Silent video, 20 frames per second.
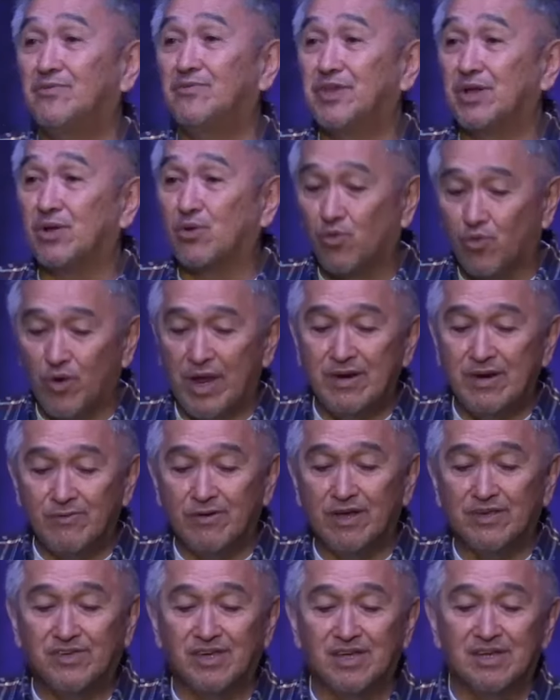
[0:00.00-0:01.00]
great
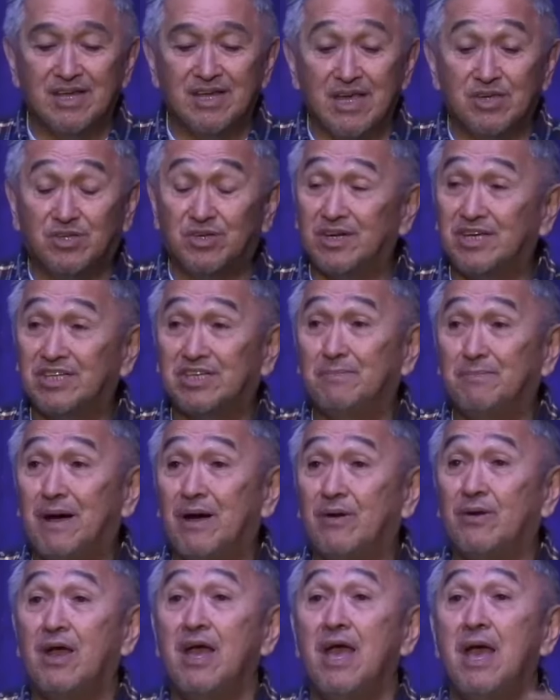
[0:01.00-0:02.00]
resignation is
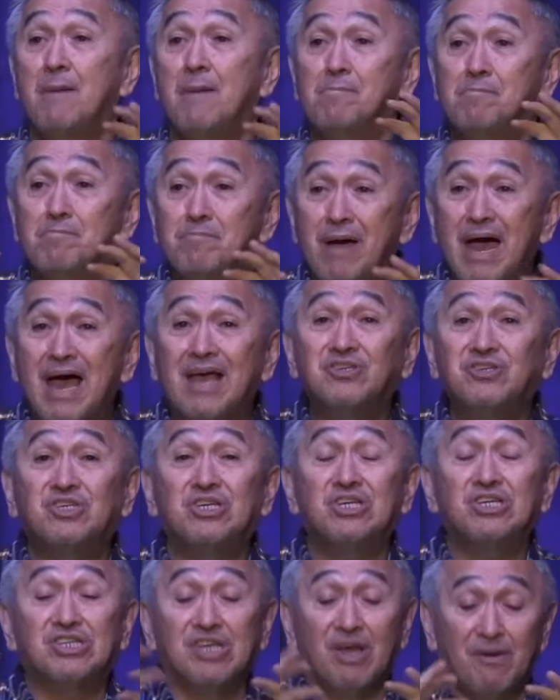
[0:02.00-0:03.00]
about
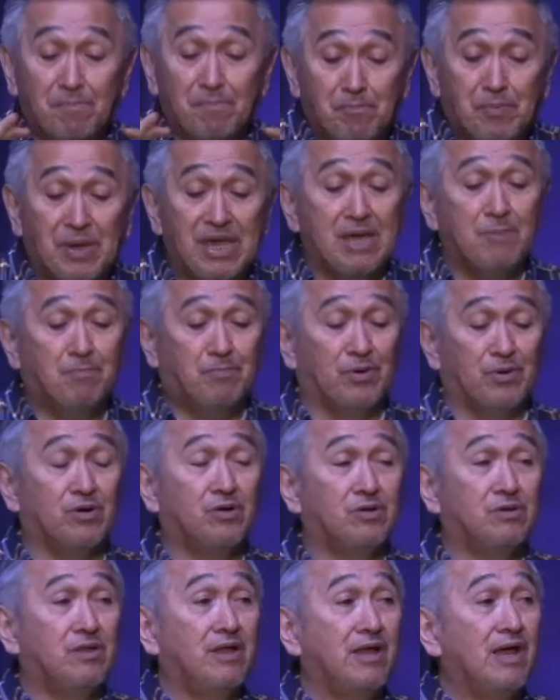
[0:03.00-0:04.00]
masses of
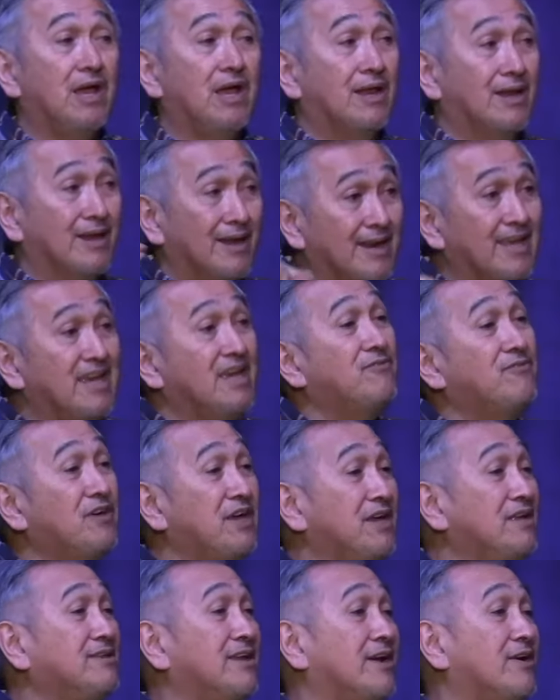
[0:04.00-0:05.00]
people
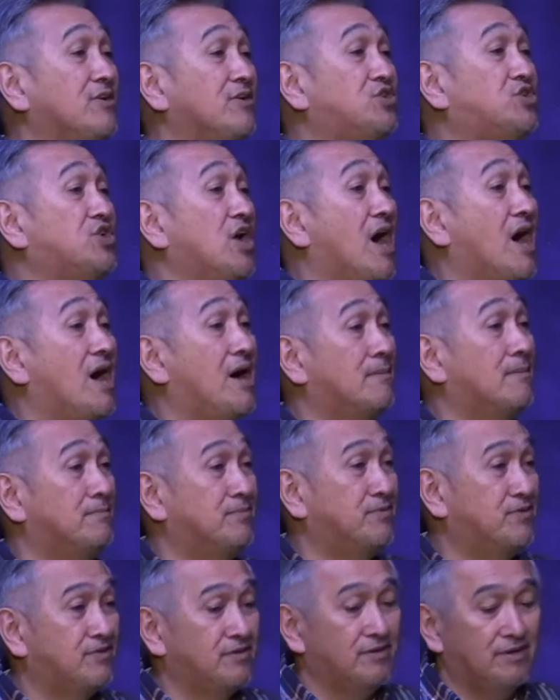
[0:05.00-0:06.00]
leaving their
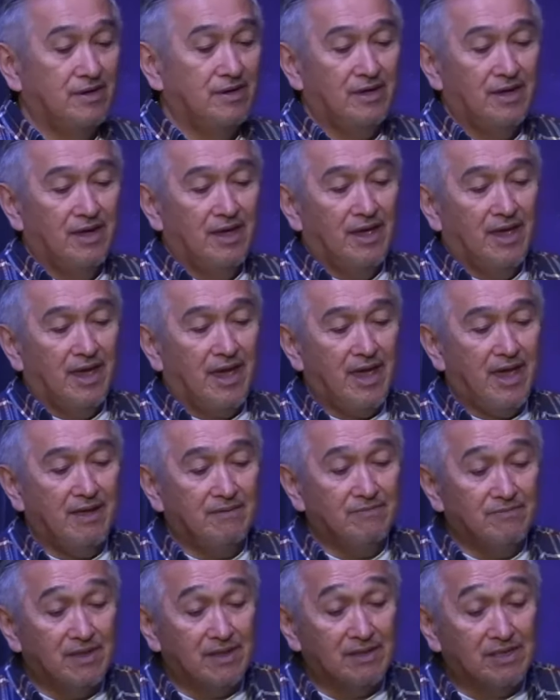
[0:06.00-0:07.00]
jobs
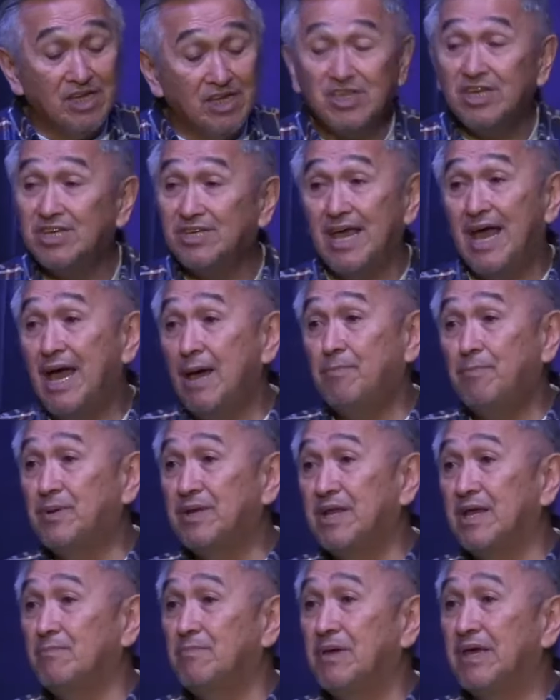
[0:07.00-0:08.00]
and this is
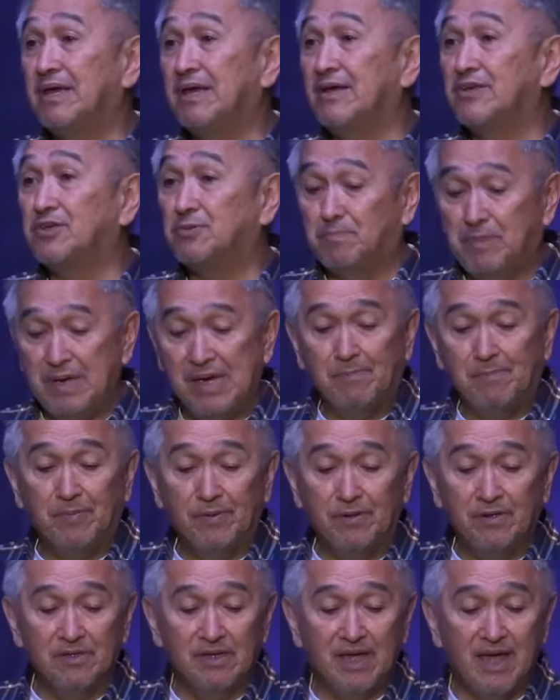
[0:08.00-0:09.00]
happening because
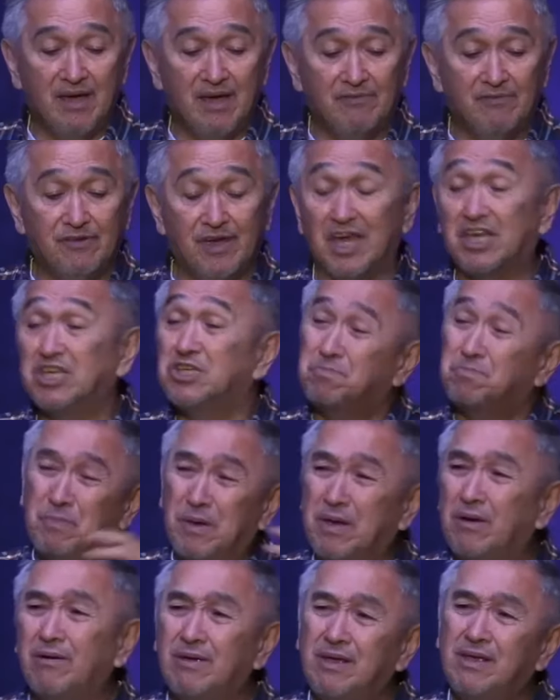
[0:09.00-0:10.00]
people have
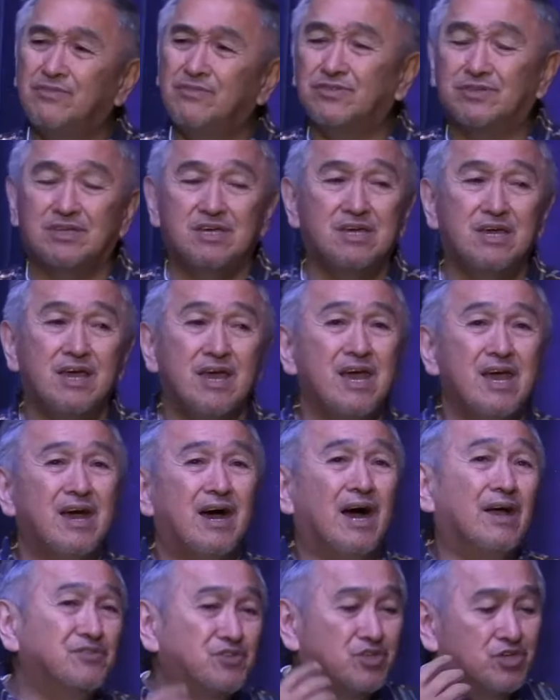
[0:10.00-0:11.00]
experienced the
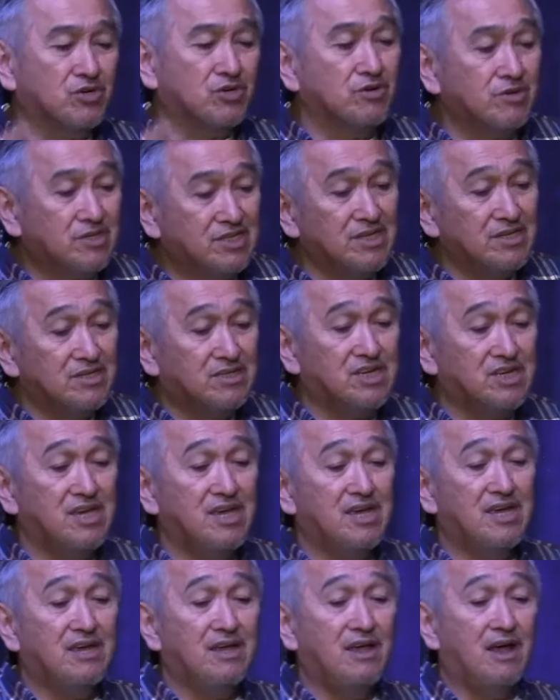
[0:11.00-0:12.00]

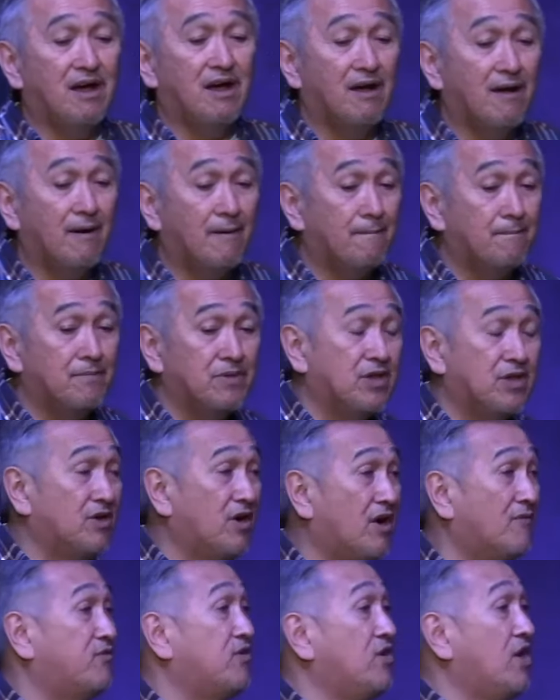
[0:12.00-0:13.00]
uncertainty, uh, you know,
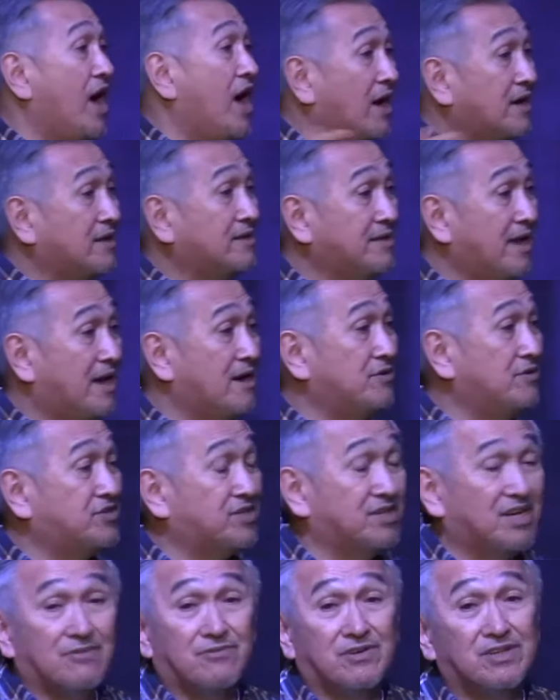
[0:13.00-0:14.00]
of lockdowns
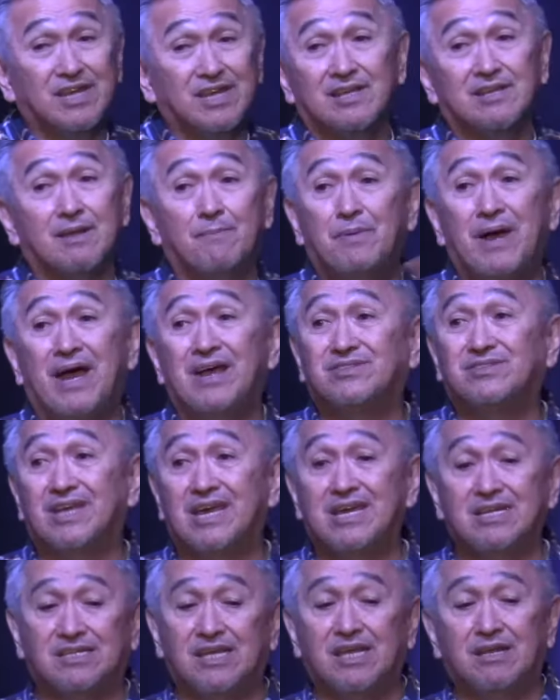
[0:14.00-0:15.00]
and everything in the past
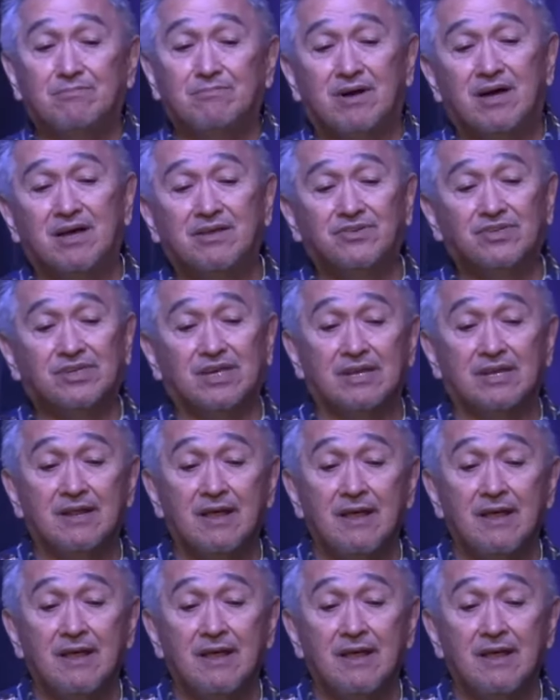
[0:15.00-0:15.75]
18 months, and